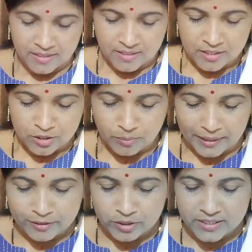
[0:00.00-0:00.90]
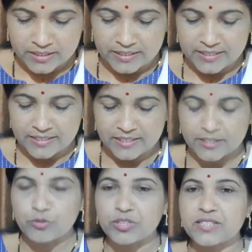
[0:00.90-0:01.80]
So my question is, this is
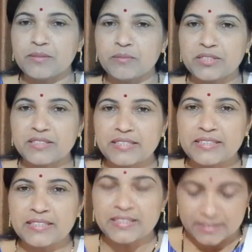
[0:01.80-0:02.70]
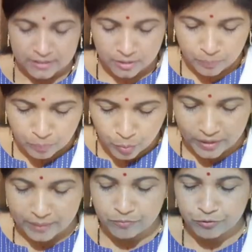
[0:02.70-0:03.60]
question number 3. The
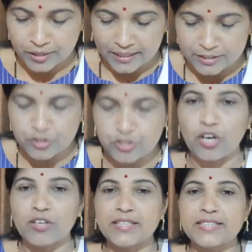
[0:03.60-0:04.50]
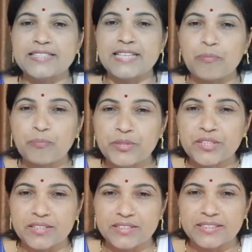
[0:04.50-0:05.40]
poem village song is
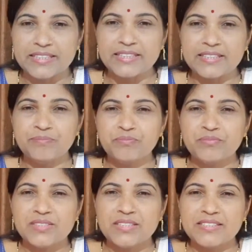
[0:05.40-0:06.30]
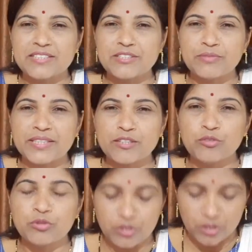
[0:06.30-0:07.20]
appeared in, yes, very
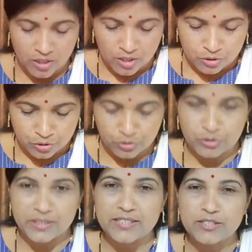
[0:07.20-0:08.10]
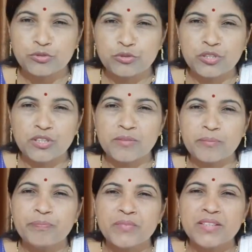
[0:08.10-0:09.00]
good. So yes, Rudra,
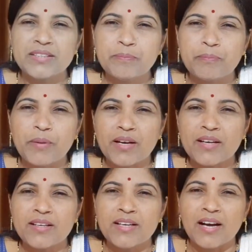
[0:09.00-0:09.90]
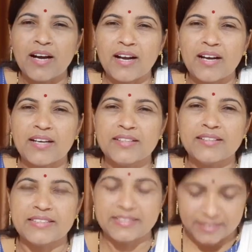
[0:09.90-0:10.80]
Dippa and
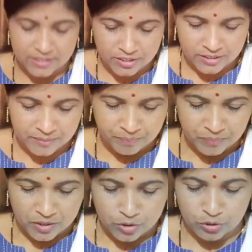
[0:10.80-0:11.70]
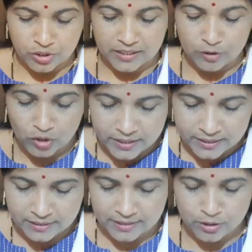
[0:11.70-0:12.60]
Gitanjali. So the golden
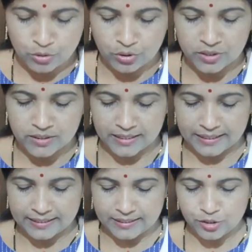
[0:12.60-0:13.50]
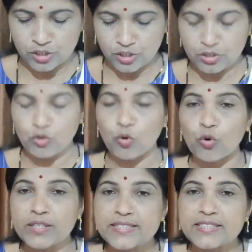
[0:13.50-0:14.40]
threshold, the cradle song, oh
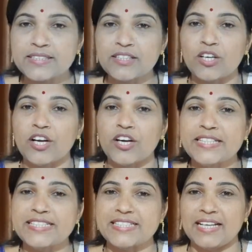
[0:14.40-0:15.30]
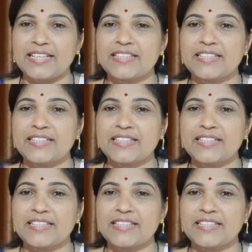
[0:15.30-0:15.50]
listen, or honey child.